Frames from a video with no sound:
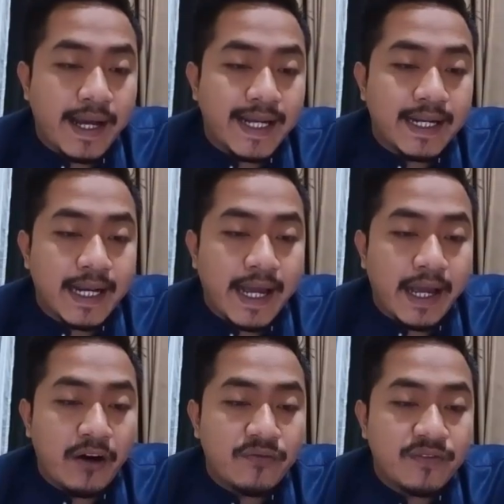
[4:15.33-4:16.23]
and
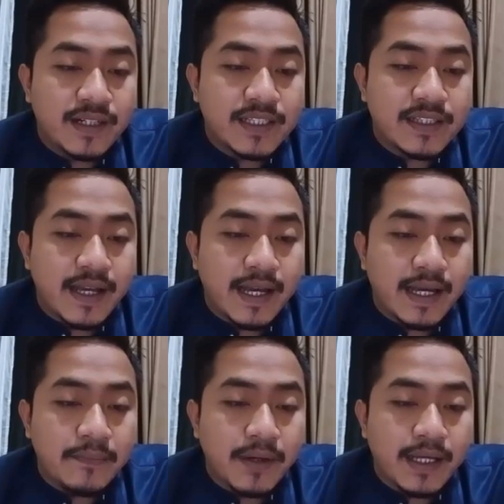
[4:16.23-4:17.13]

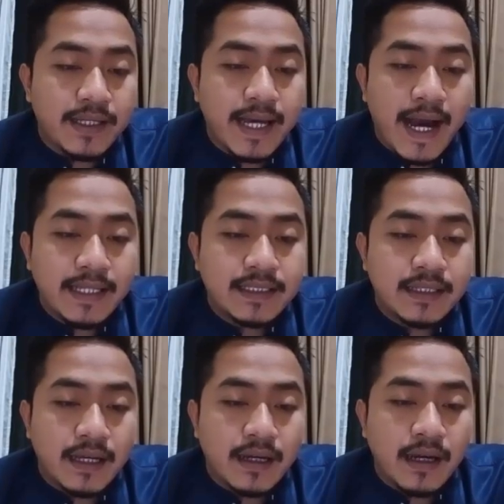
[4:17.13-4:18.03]
oversight by
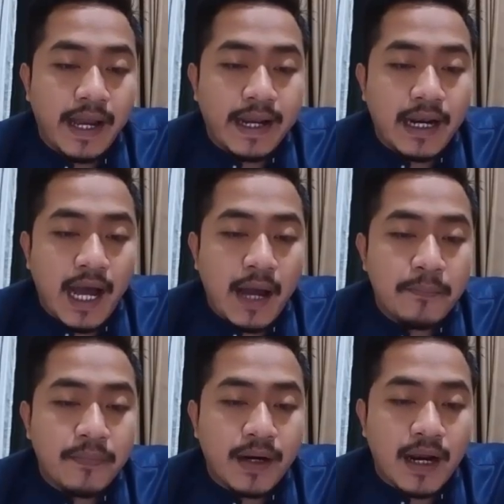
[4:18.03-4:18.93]
ASIC and
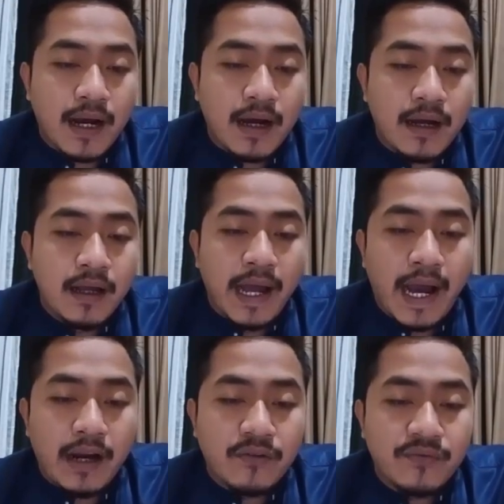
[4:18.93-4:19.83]
APRA
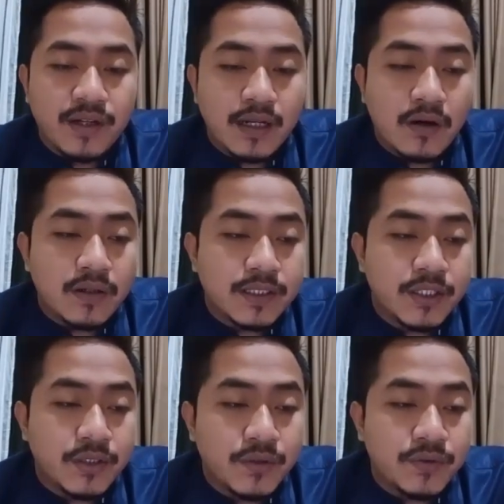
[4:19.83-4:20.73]
and will
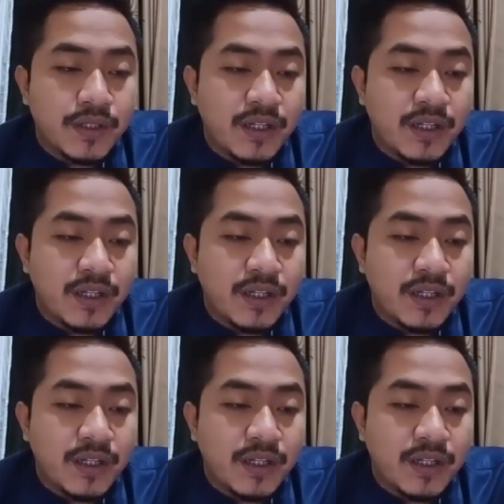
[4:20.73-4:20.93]
continue